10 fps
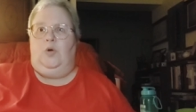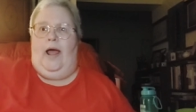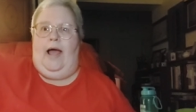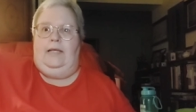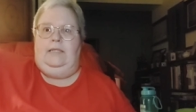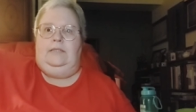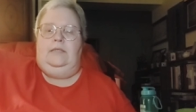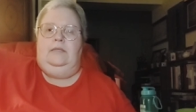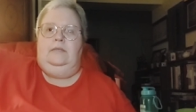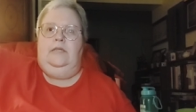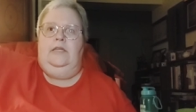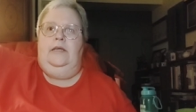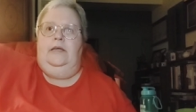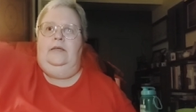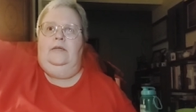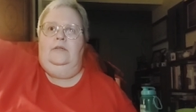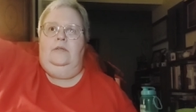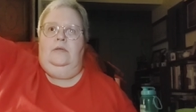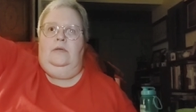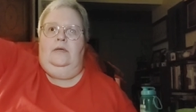tracks leading
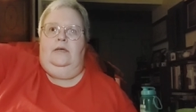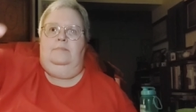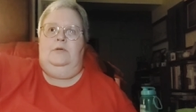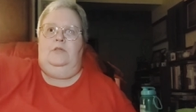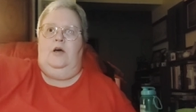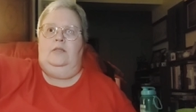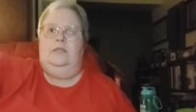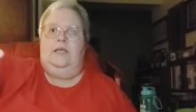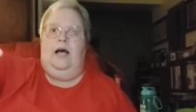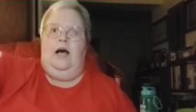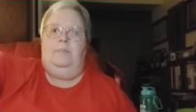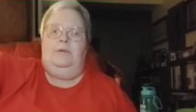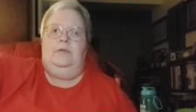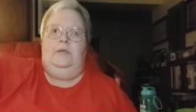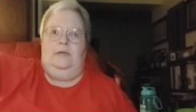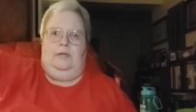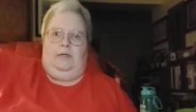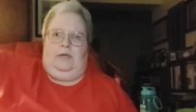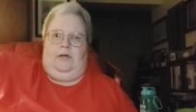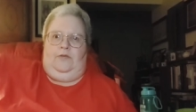along the top
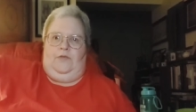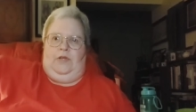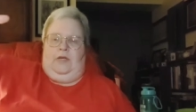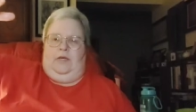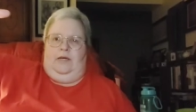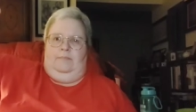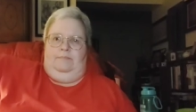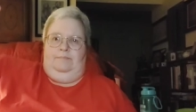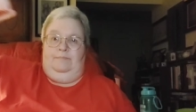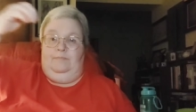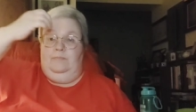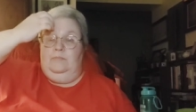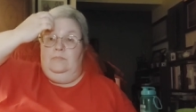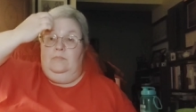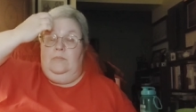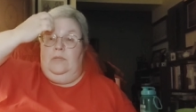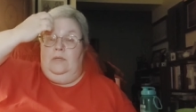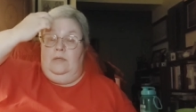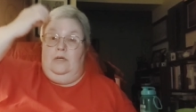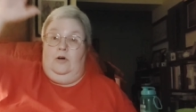of the
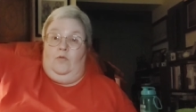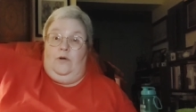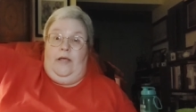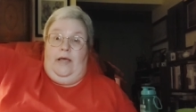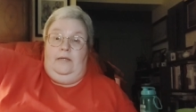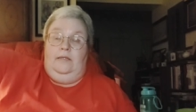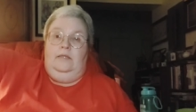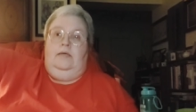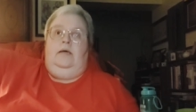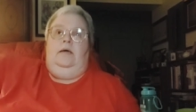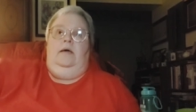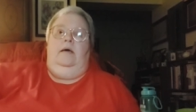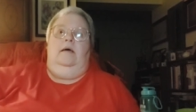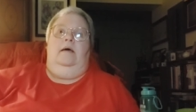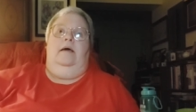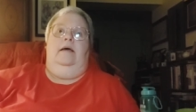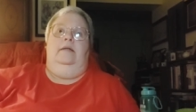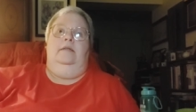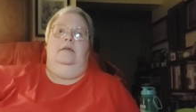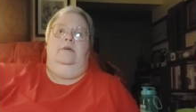overhead.
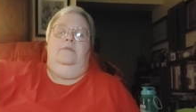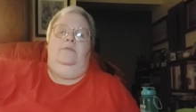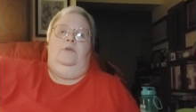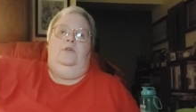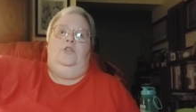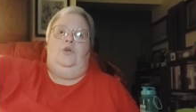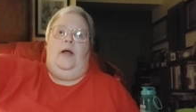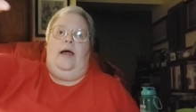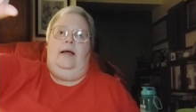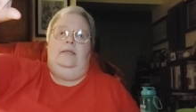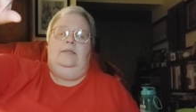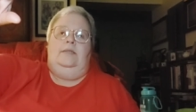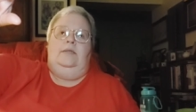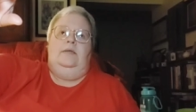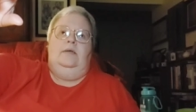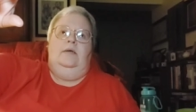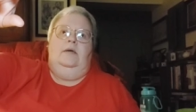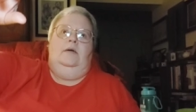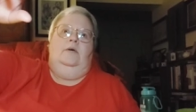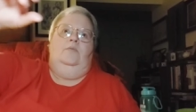And those tracks
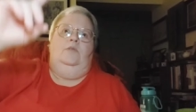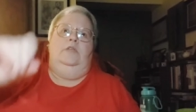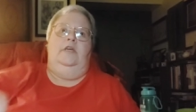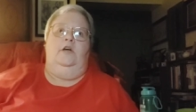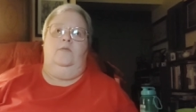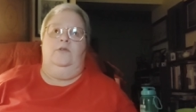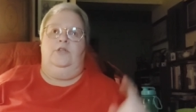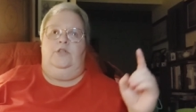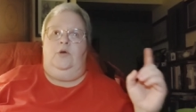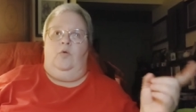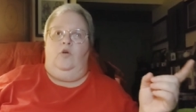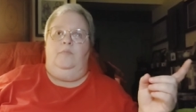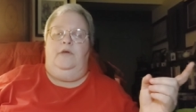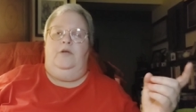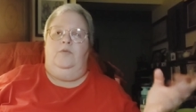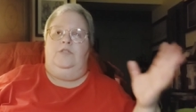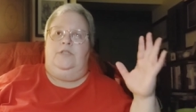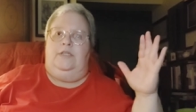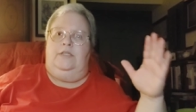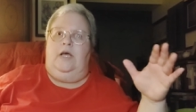will lead over to the ore bin, which
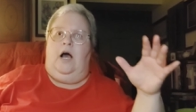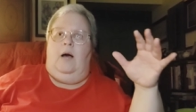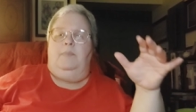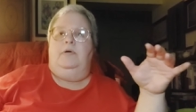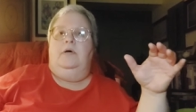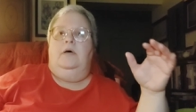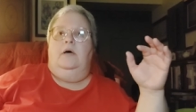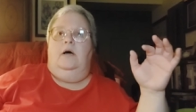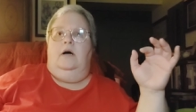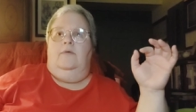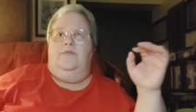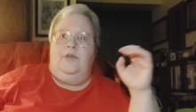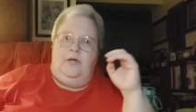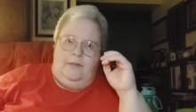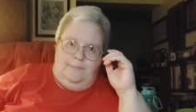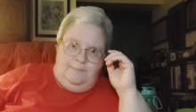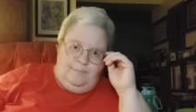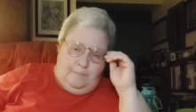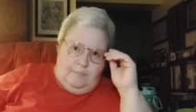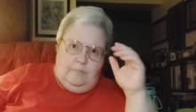is at the top of the